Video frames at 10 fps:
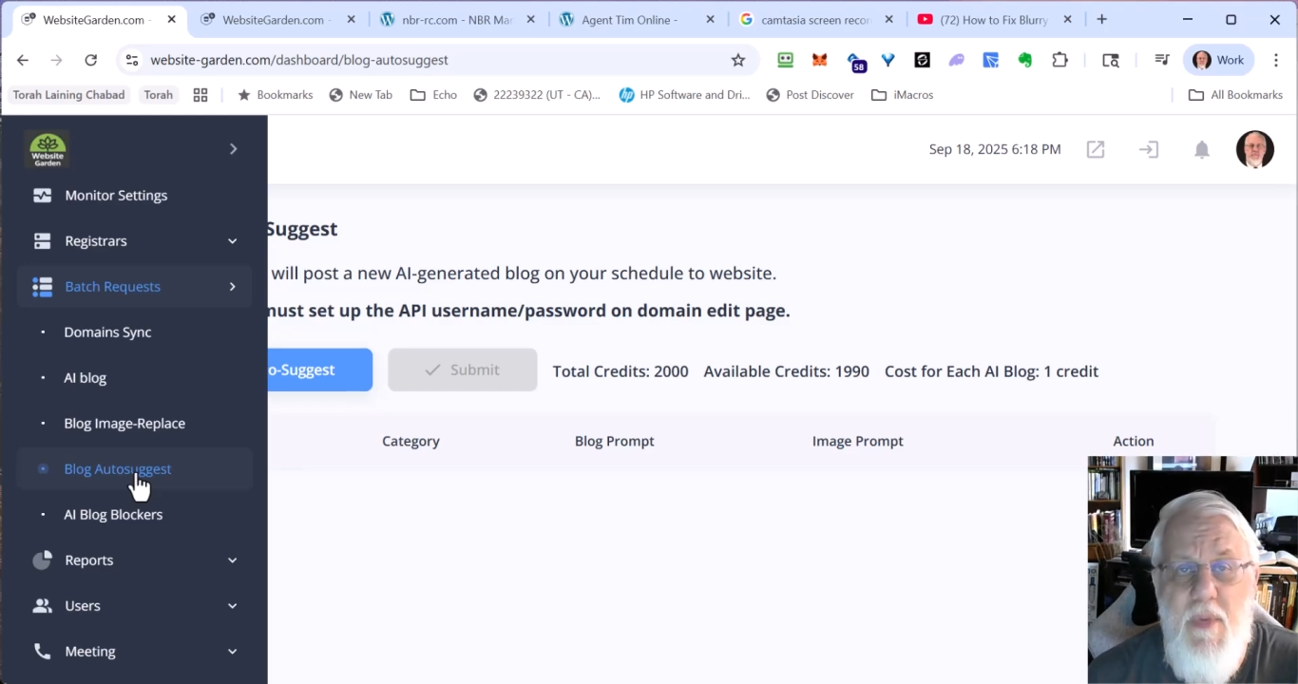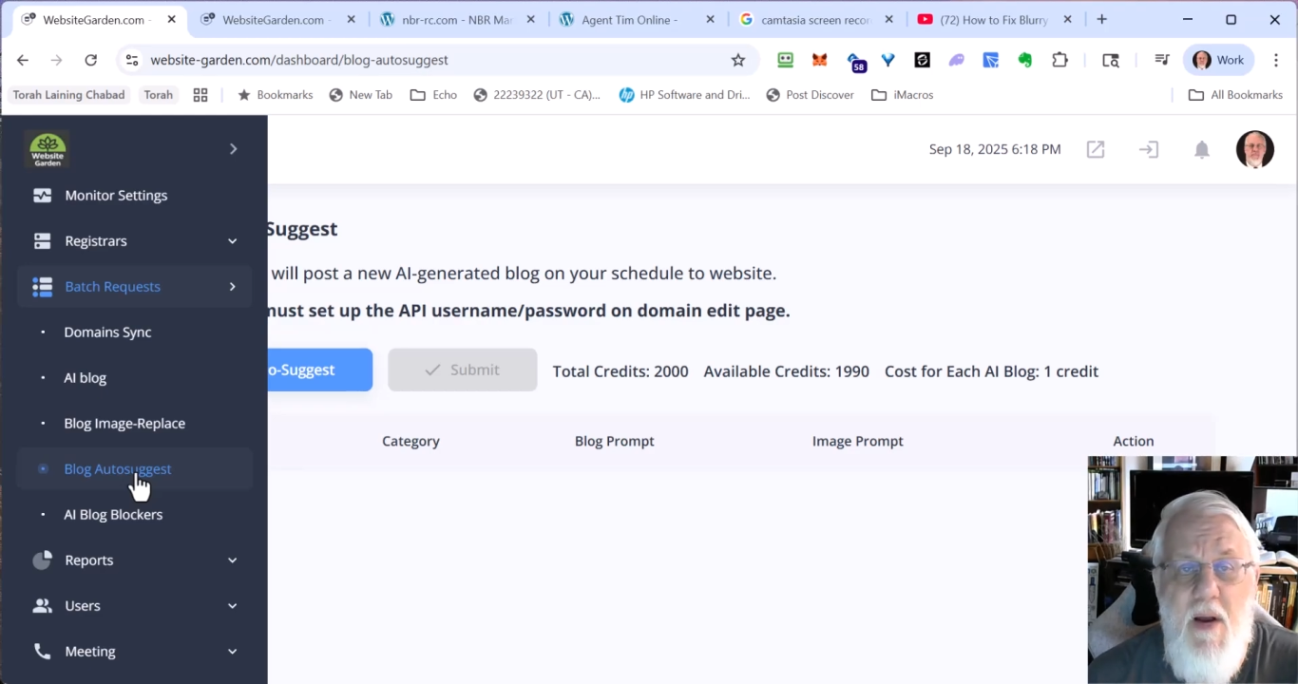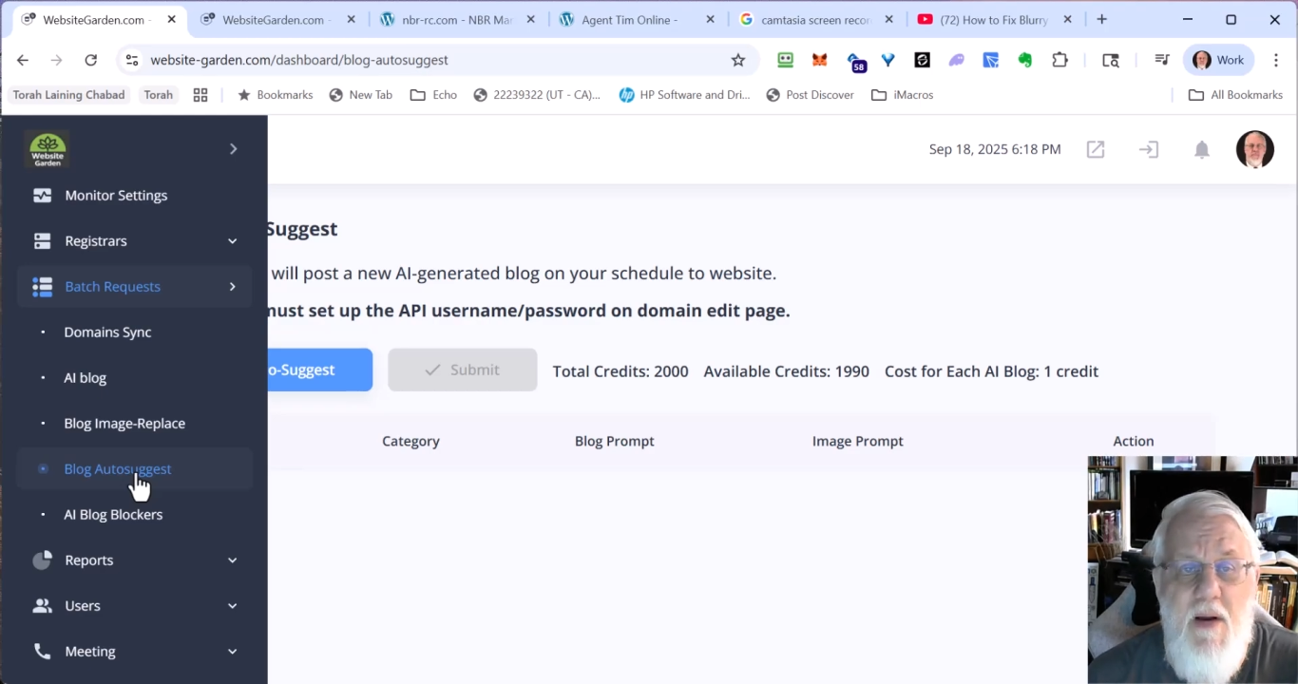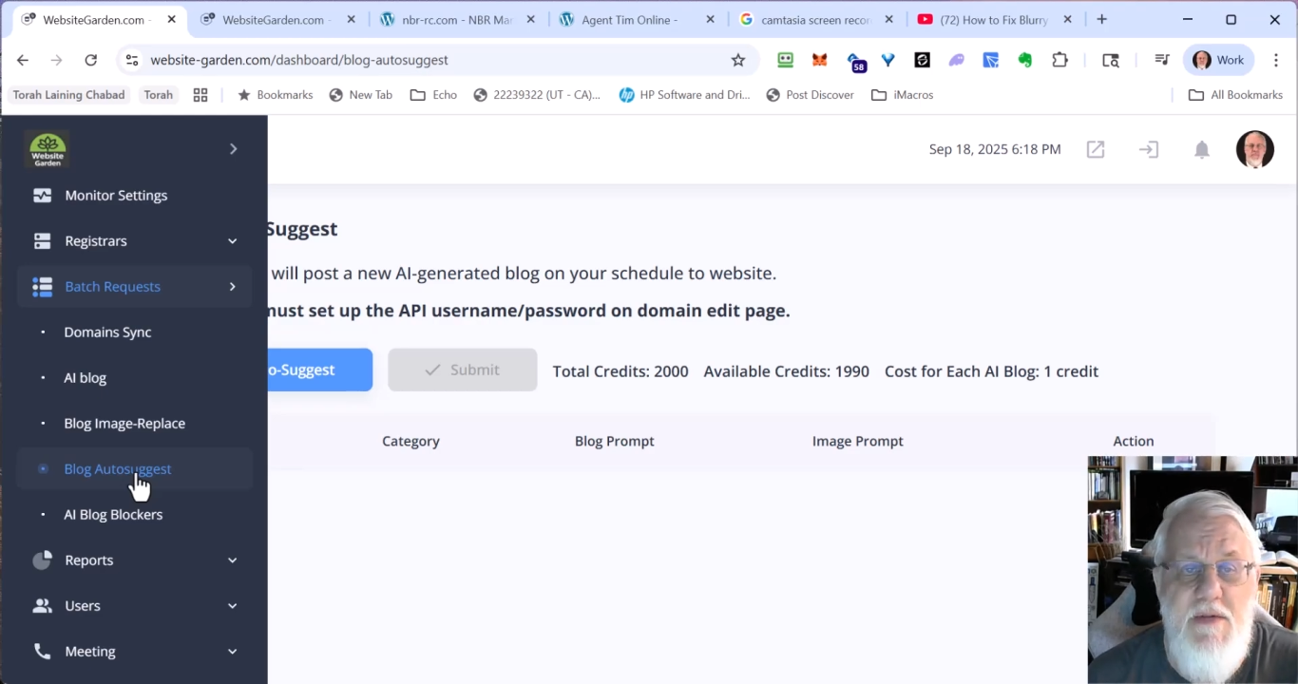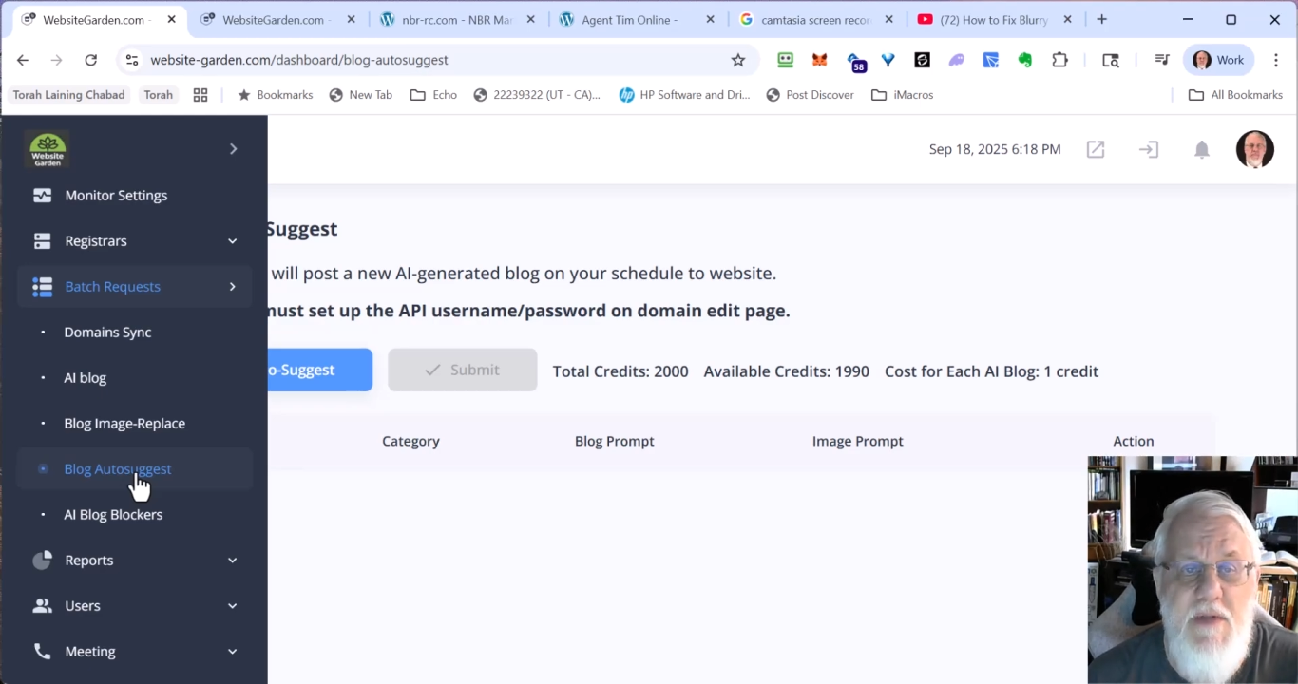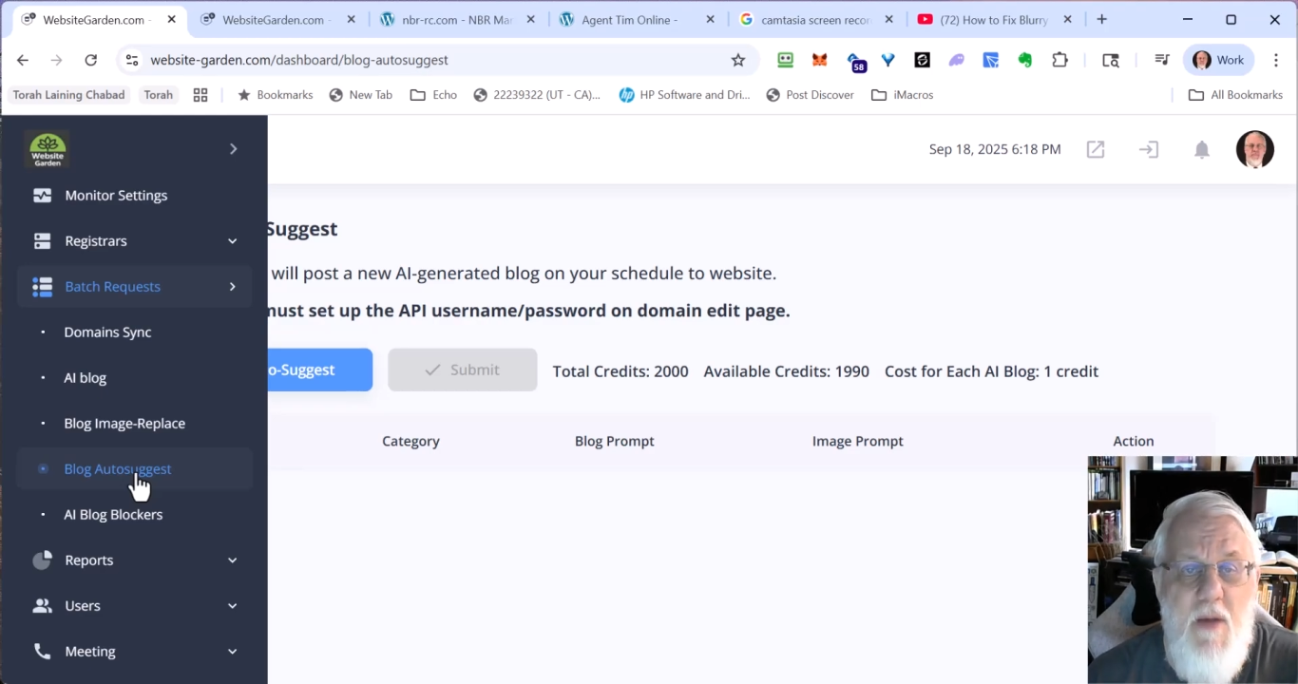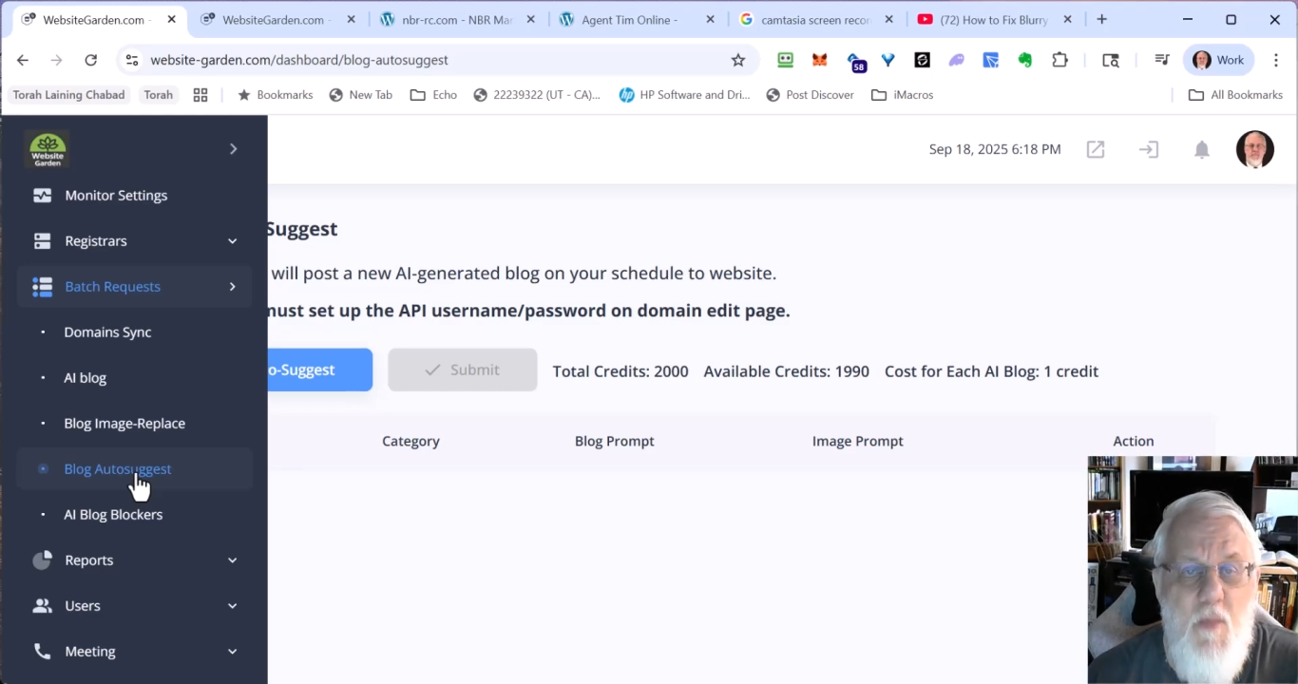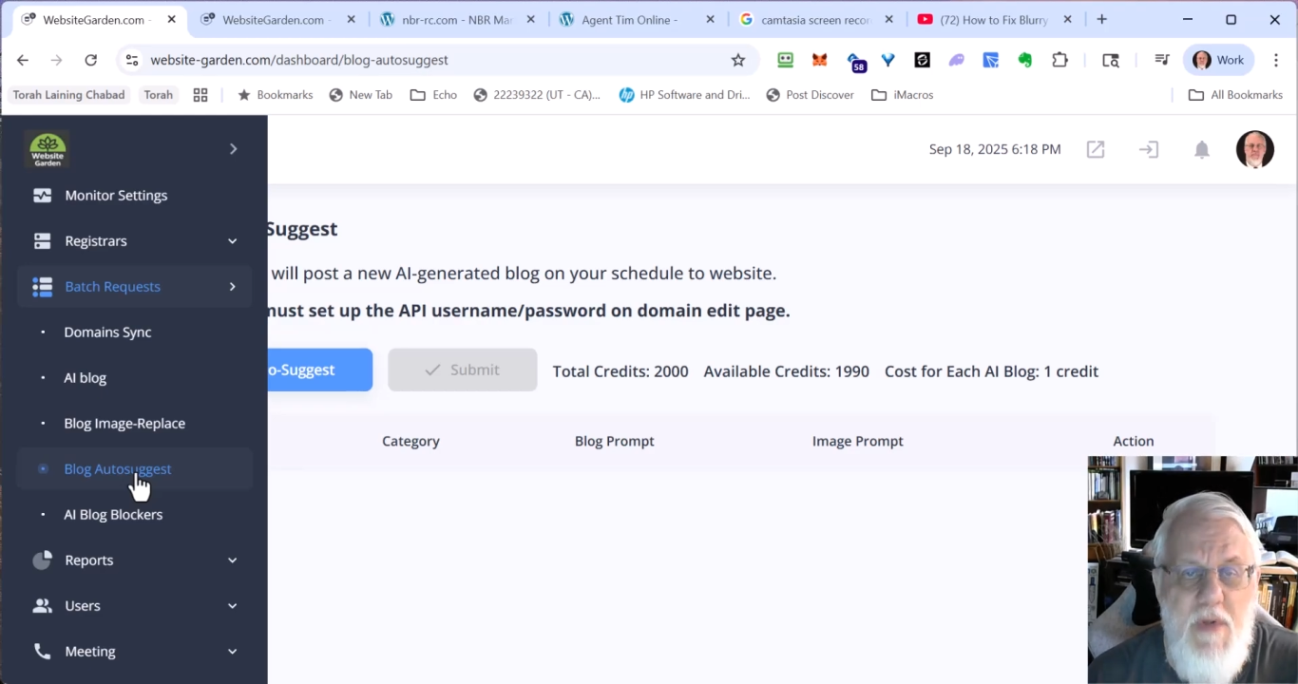blogs on